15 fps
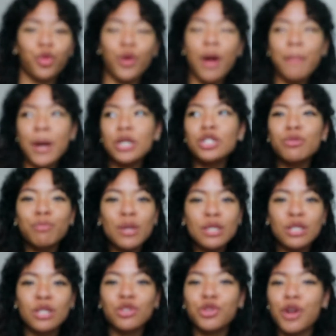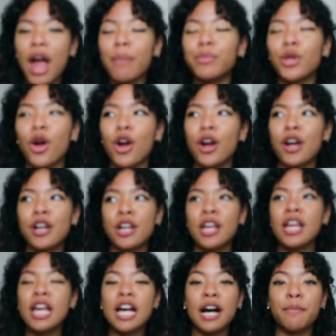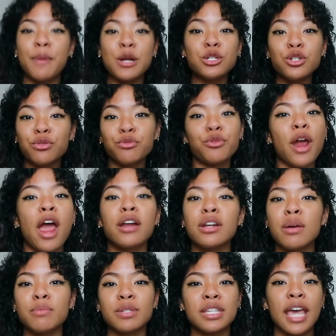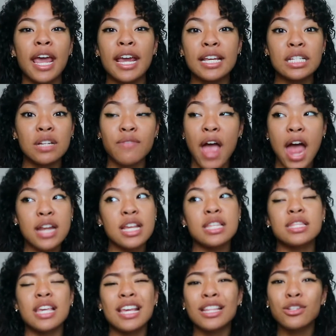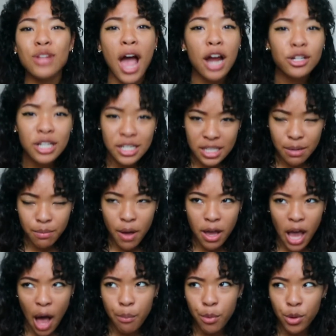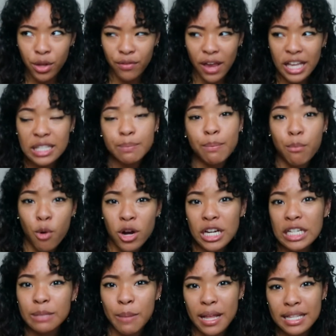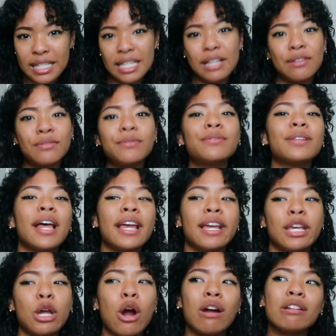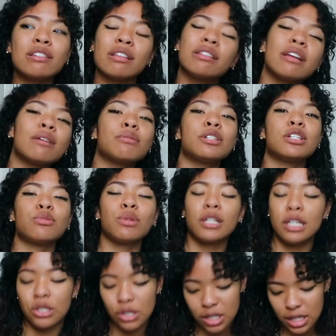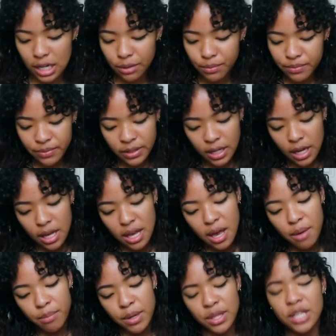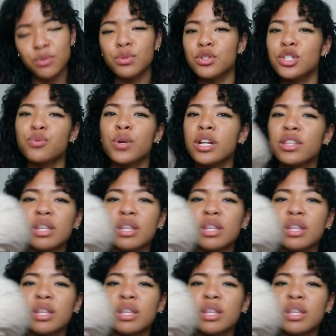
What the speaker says: a bunch of pieces of scrap yarn, a bunch of random skeins of anything. There's actually a couple of more expensive like yarns in there, which is really interesting. But this was just one